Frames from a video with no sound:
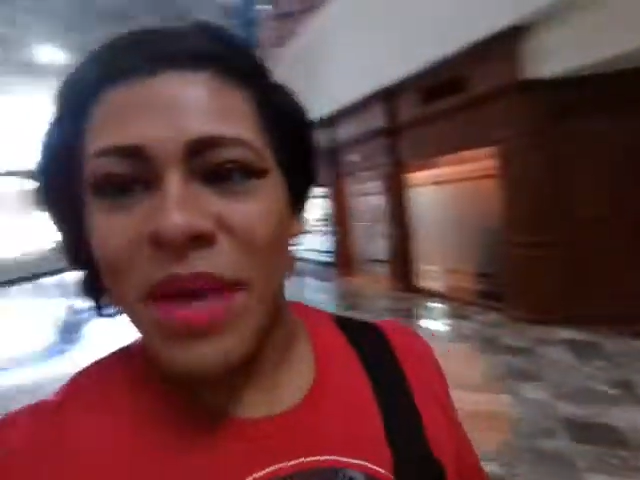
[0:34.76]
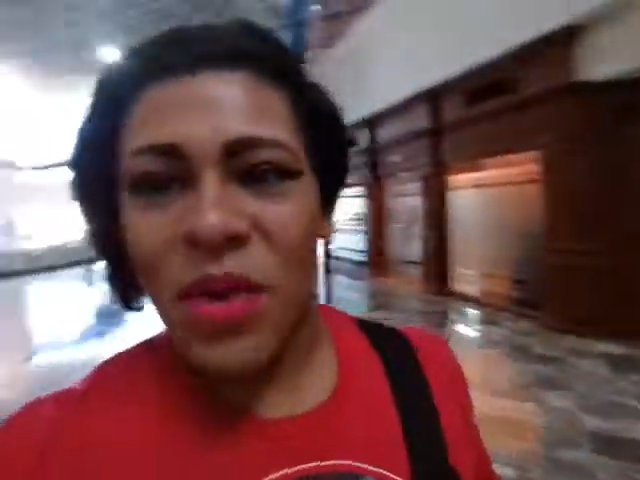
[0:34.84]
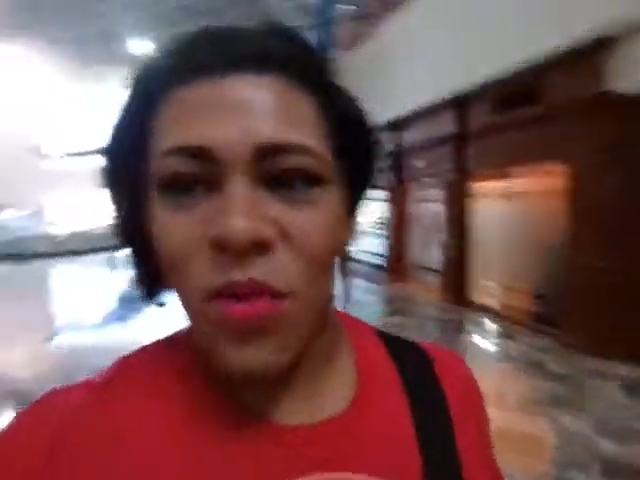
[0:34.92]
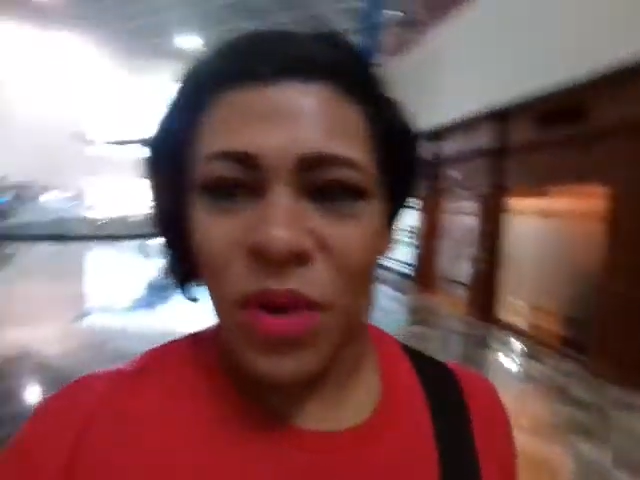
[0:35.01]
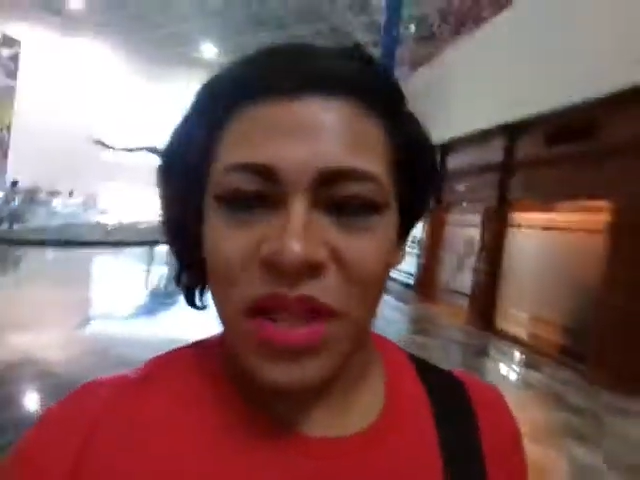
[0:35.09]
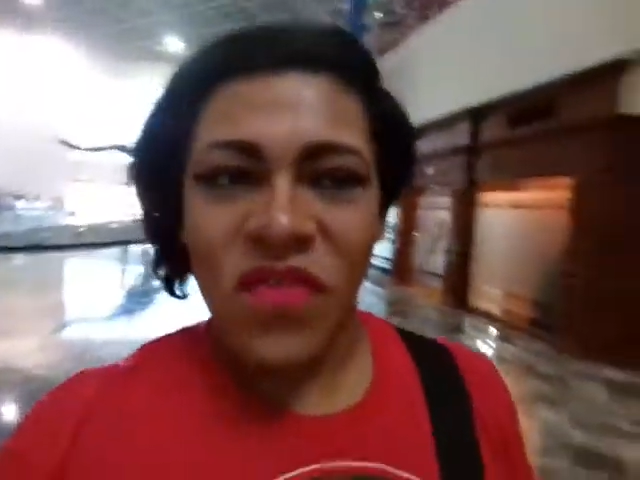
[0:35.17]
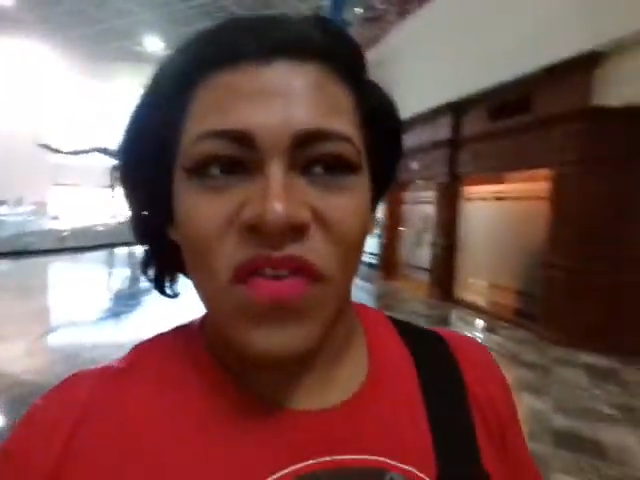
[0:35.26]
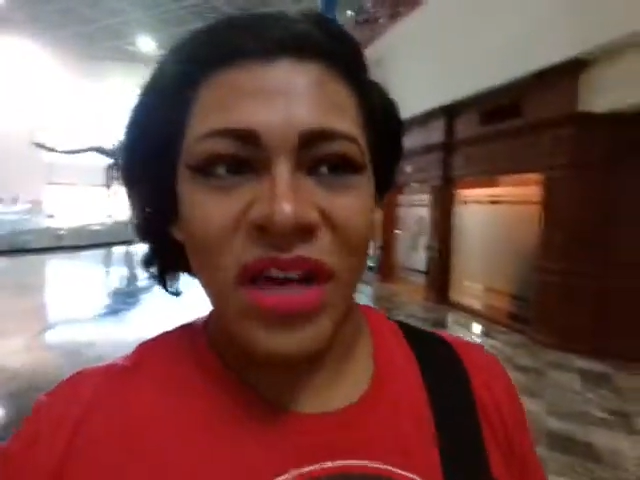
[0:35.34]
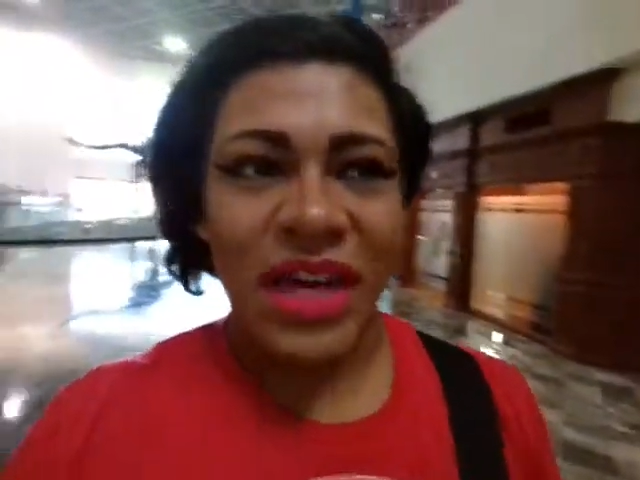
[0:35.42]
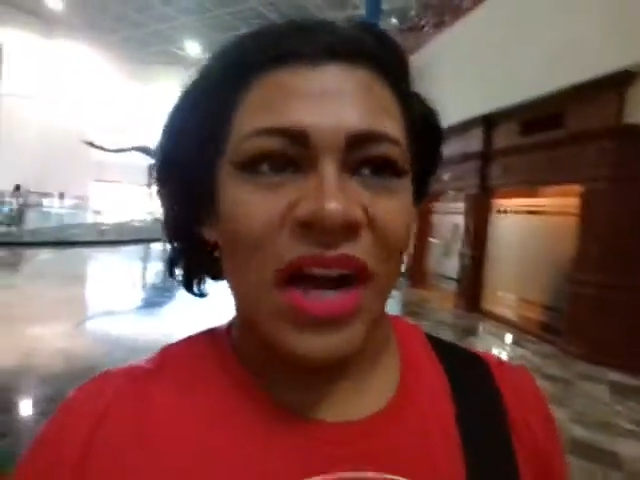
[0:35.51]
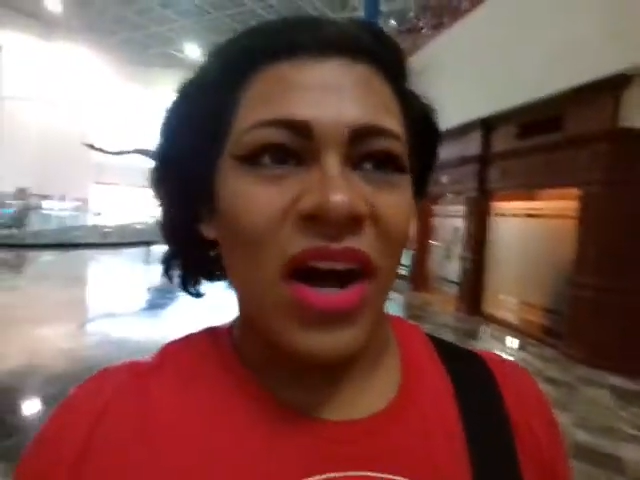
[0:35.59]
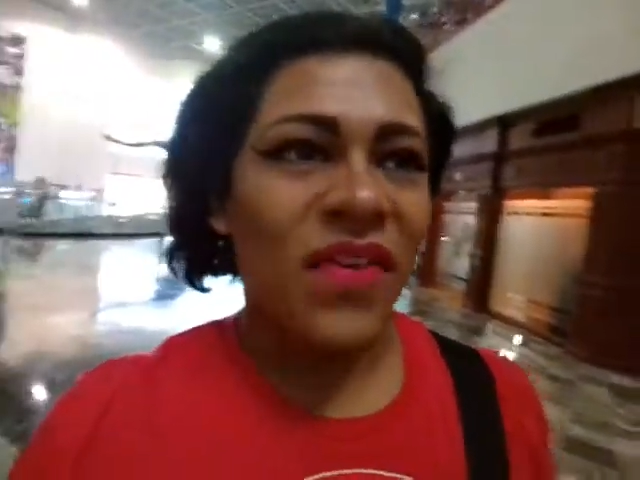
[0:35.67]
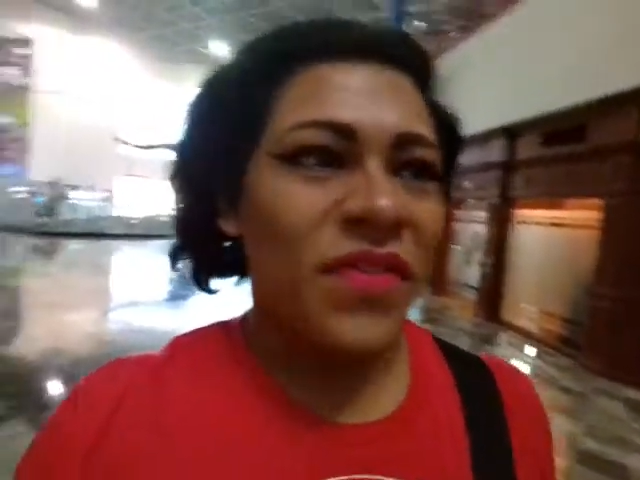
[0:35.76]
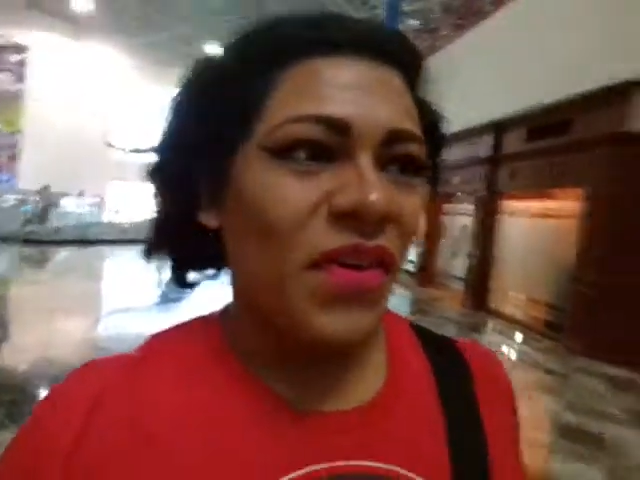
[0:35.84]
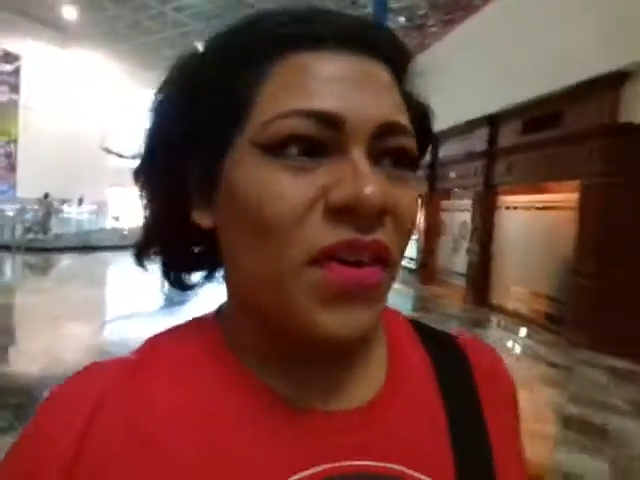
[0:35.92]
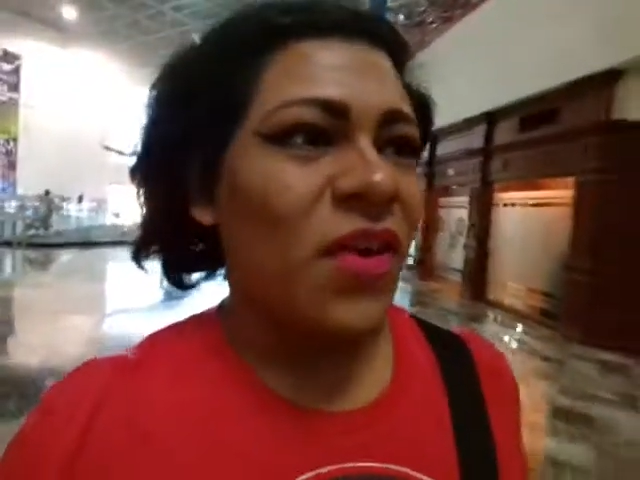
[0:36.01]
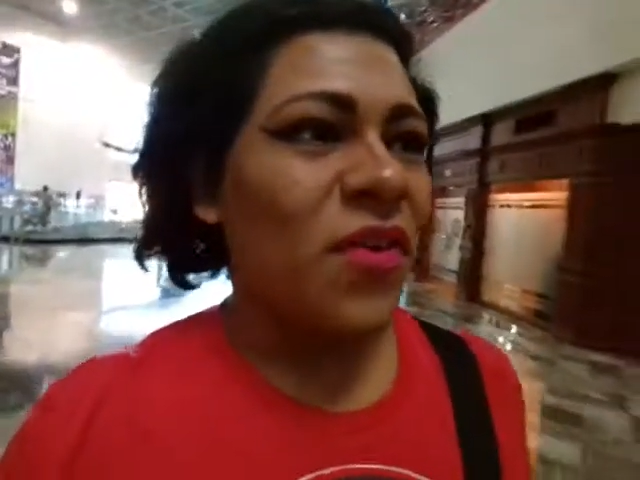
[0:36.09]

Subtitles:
be really fucking awful